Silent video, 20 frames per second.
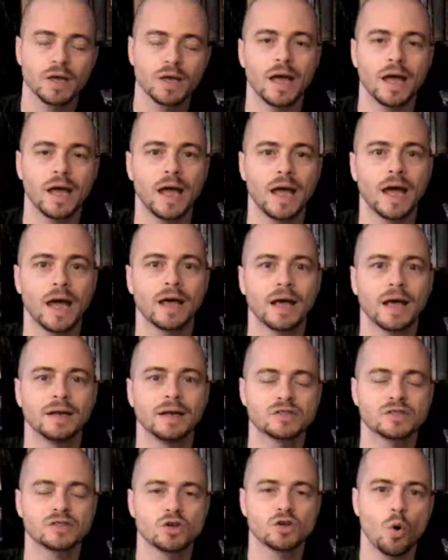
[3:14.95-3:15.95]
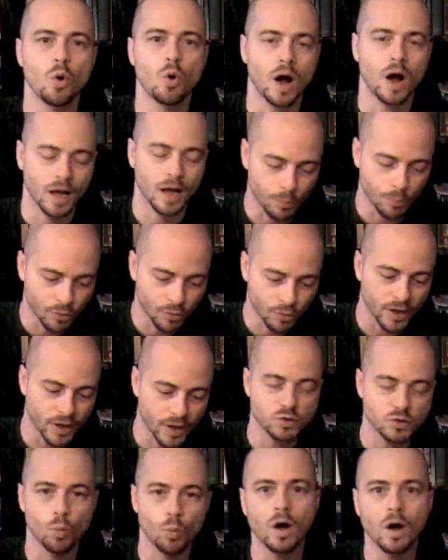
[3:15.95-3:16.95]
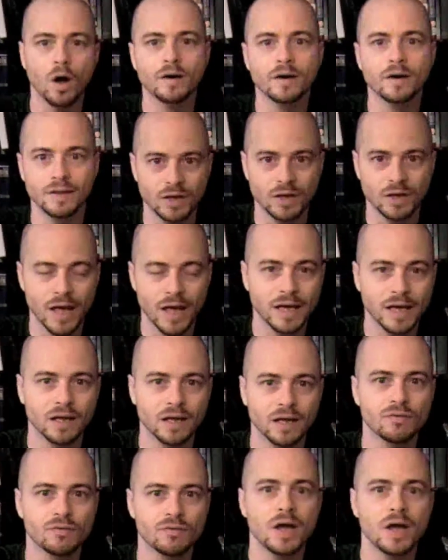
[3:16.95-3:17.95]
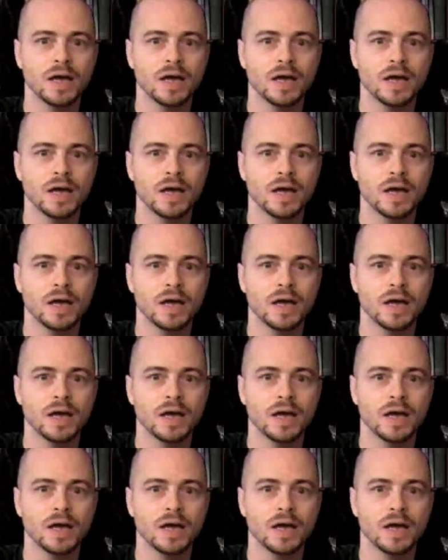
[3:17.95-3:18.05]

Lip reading: And so a couple things. One, in the negative,